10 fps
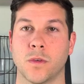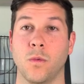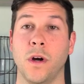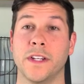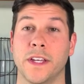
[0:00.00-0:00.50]

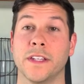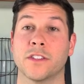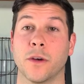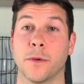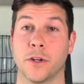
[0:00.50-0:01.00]
What
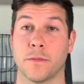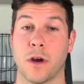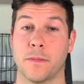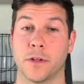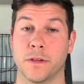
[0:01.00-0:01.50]
is community
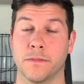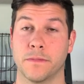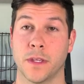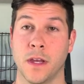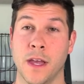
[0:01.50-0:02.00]
property?
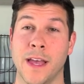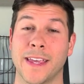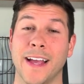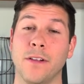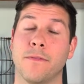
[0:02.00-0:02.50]

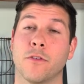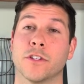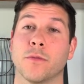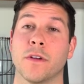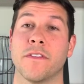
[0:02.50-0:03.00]
California
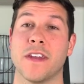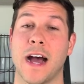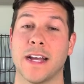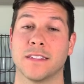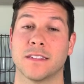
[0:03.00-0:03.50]
is one of
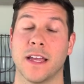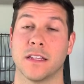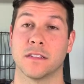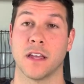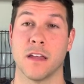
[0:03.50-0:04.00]
9
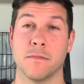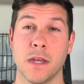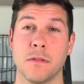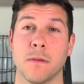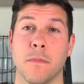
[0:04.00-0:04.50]
states and
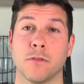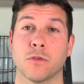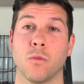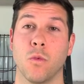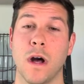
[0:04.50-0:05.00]
maybe the
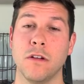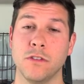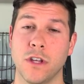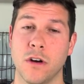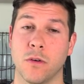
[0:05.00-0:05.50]
most
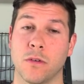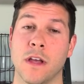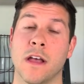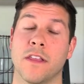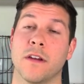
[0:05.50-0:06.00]
well-known
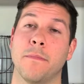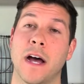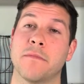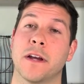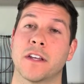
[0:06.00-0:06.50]
that
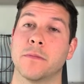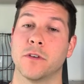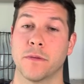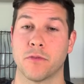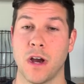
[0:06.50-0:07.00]
abide by
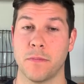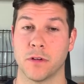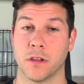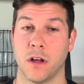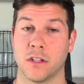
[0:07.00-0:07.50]
community
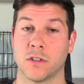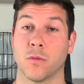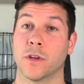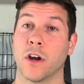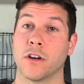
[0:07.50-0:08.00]
property laws
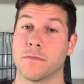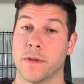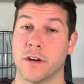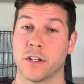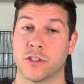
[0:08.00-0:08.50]
regarding
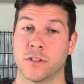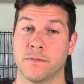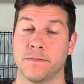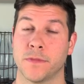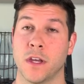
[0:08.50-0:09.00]
marriage.
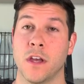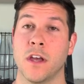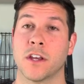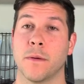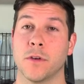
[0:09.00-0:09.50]

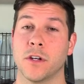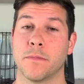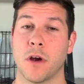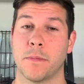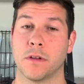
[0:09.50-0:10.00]

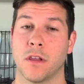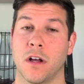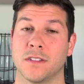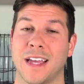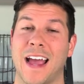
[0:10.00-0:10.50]
Community property
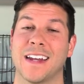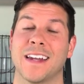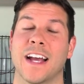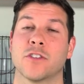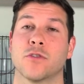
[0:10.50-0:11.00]
laws add
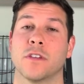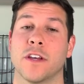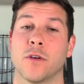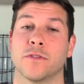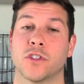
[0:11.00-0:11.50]
an extra
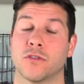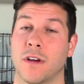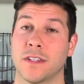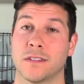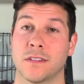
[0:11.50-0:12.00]
layer of
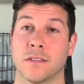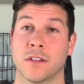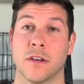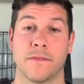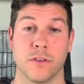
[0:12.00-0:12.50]
stress,
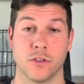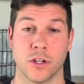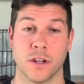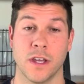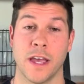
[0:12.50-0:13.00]

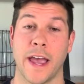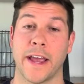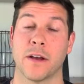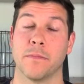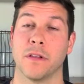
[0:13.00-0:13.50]
confusion,
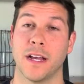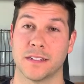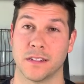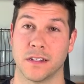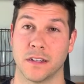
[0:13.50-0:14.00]
and
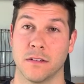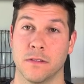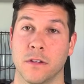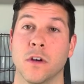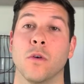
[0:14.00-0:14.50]
complexity
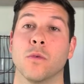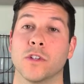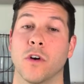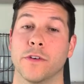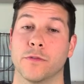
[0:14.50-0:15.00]
when
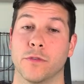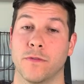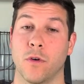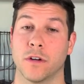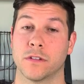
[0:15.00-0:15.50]
going through
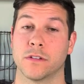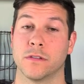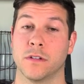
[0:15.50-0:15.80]
divorce.